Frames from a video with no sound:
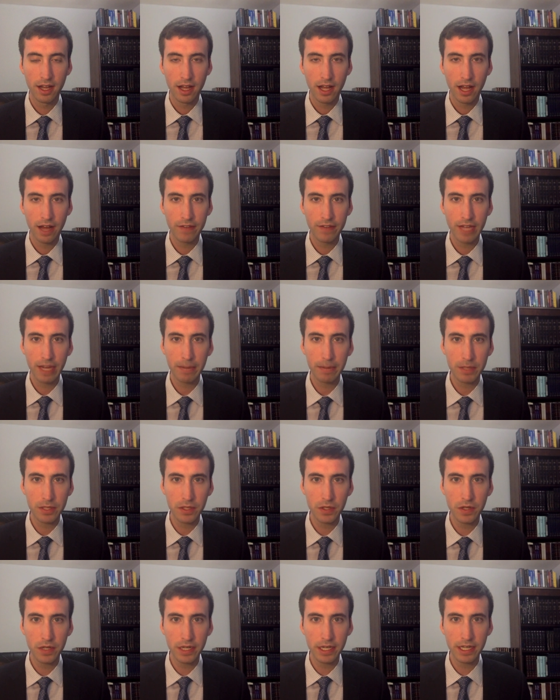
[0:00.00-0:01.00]
of the
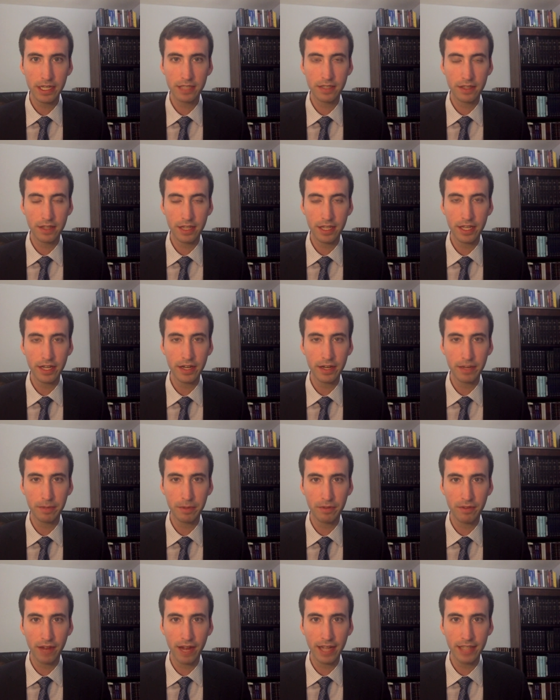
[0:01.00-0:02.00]
opportunities the year
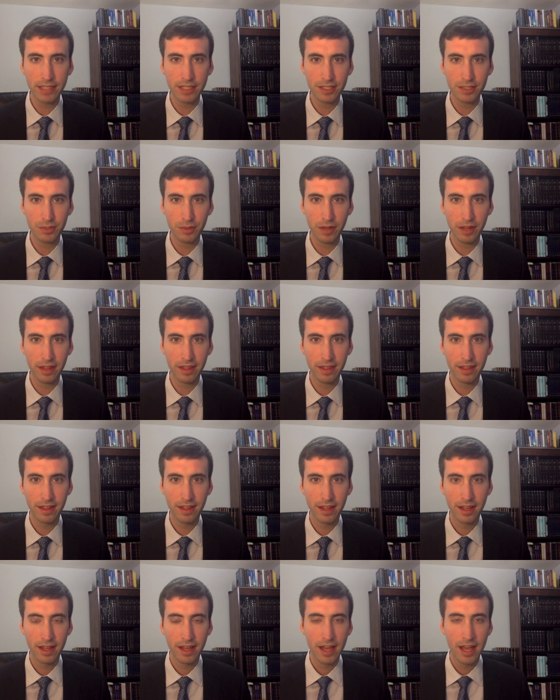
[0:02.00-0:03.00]
provides us with,
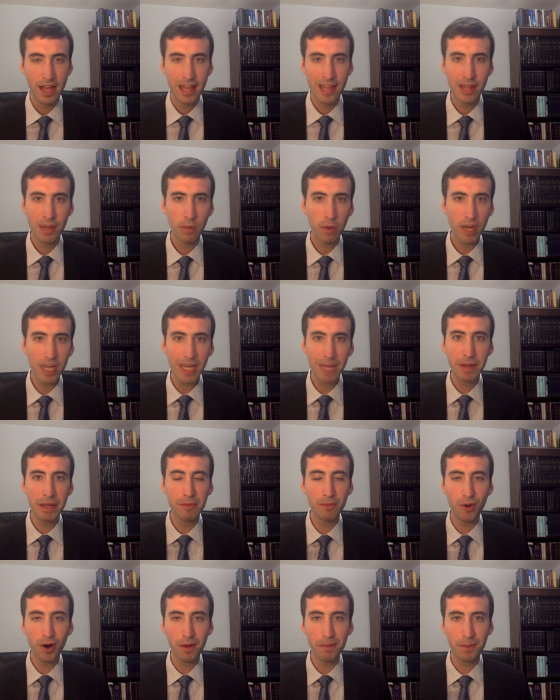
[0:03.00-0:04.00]
then what could be
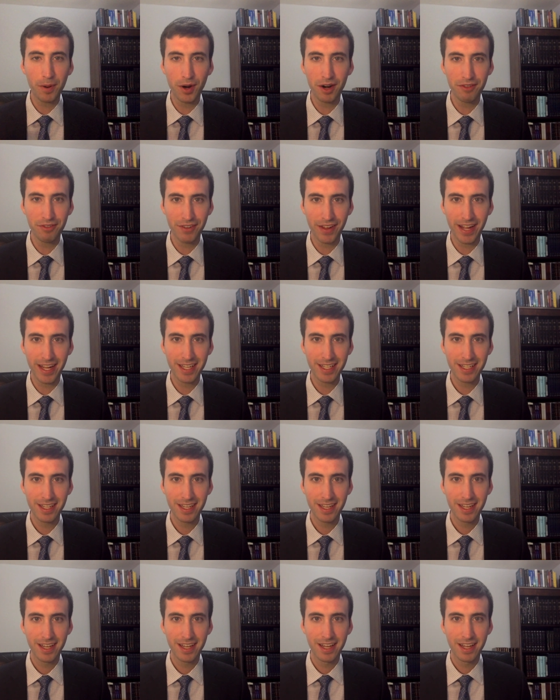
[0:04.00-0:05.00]
more perfect
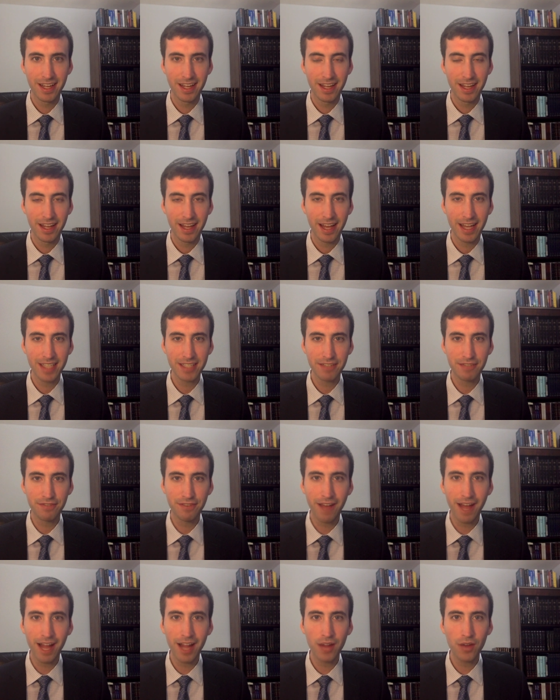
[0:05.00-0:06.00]
as a
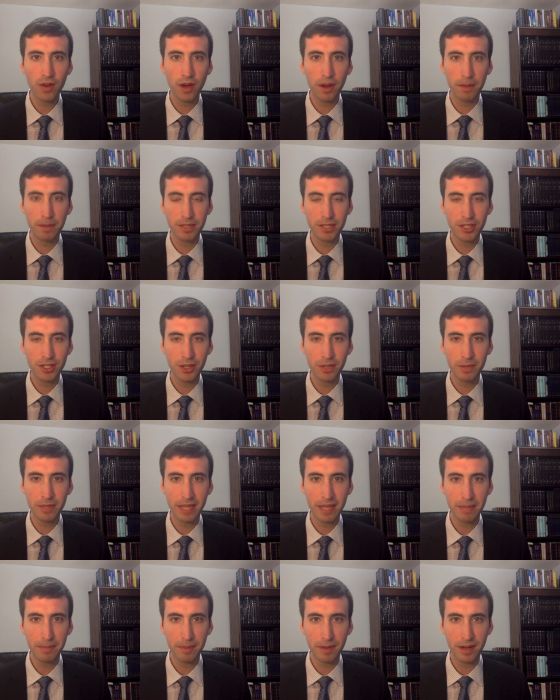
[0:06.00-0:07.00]
follow up to Yom
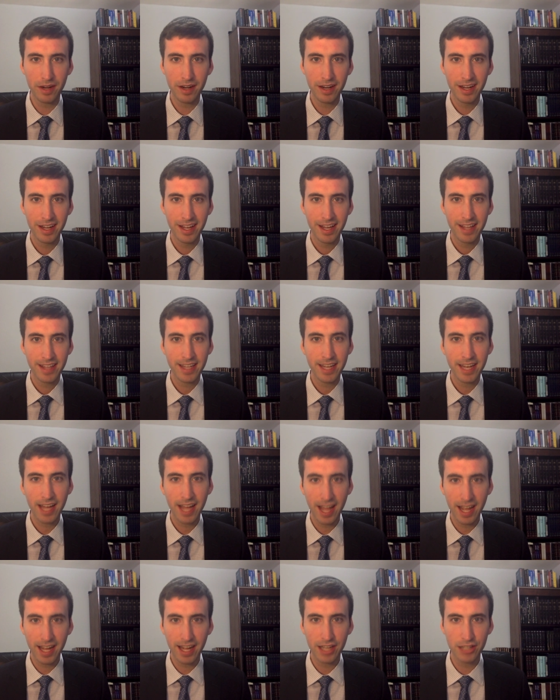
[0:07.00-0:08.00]
Kippur than
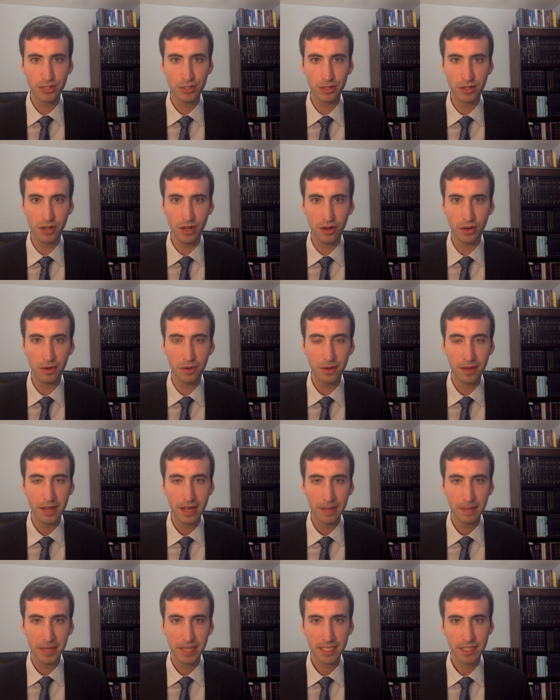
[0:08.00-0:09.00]
Chag HaSukkot?
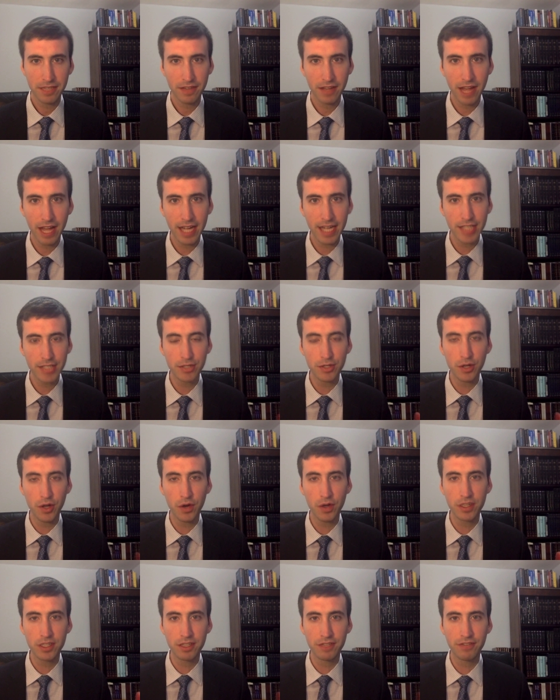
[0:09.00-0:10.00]
Because if Chag
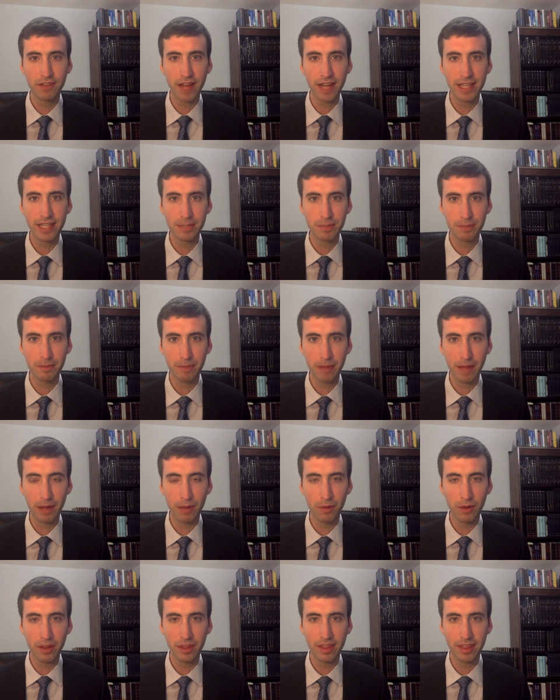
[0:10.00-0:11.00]
HaSukkot is defined by
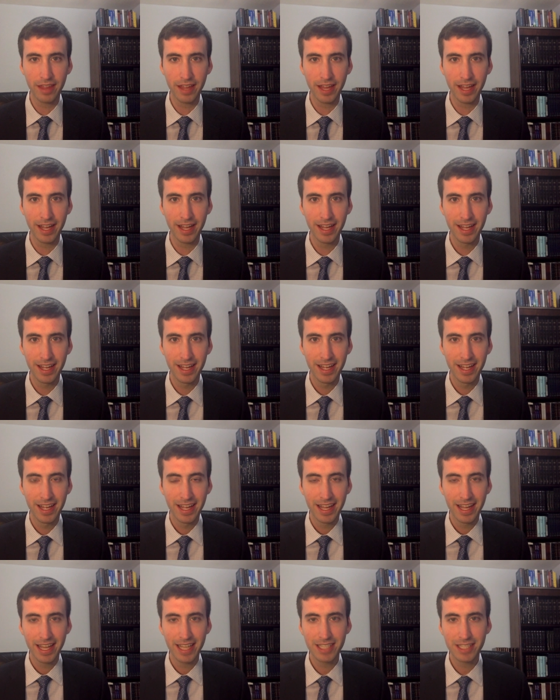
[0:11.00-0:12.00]
one thing,
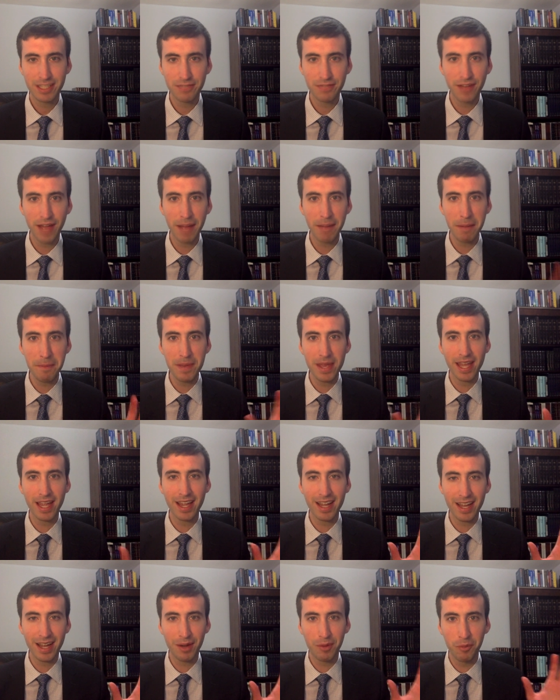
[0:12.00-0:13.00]
it's defined by
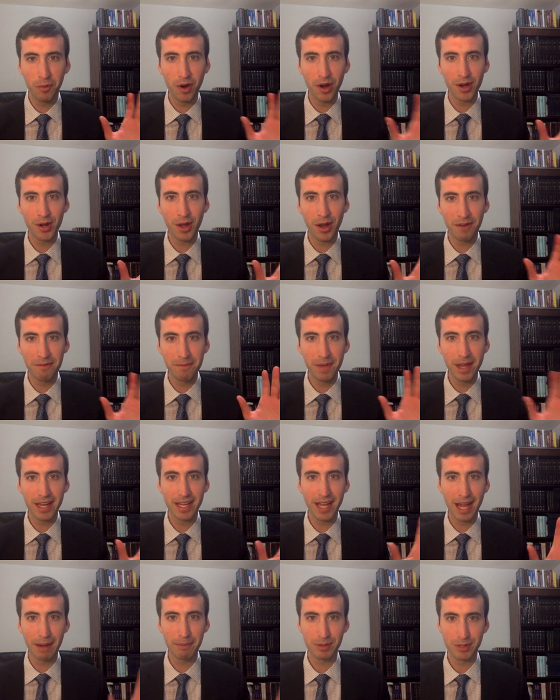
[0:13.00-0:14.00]
being one of
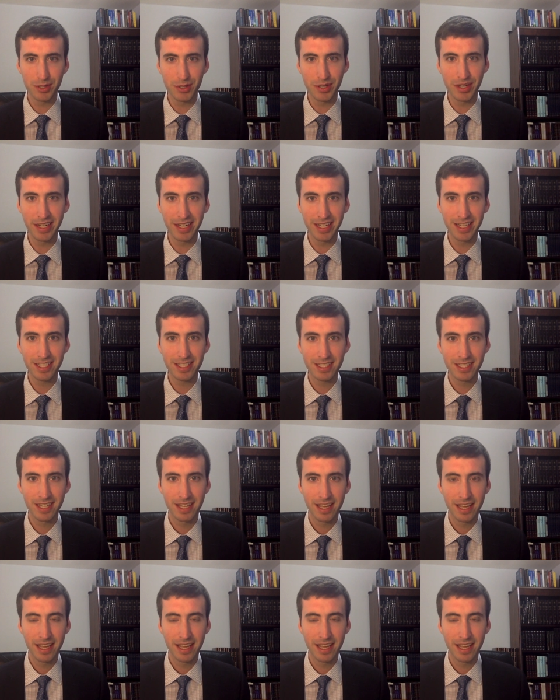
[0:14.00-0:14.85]
many opportunities